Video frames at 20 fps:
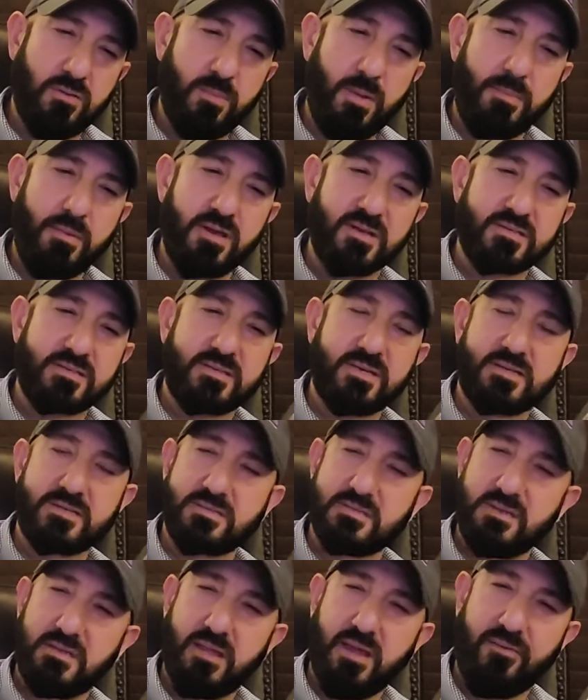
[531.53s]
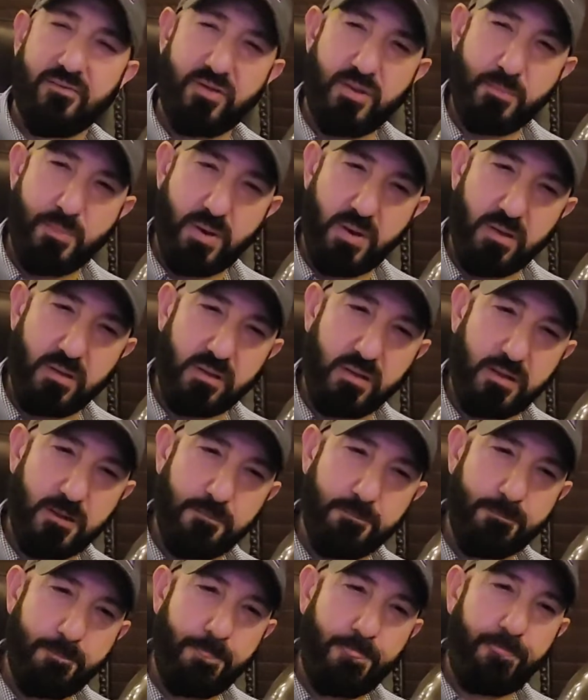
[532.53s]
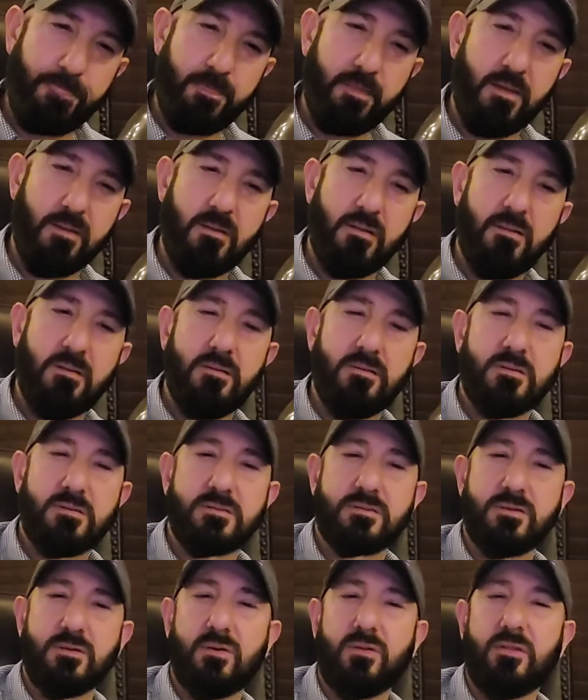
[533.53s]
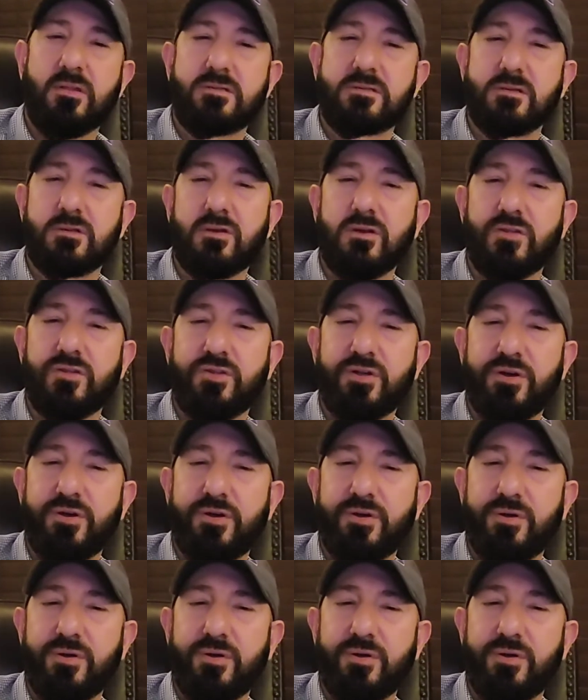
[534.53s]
maybe a 6 is a definite buy again. So that's a good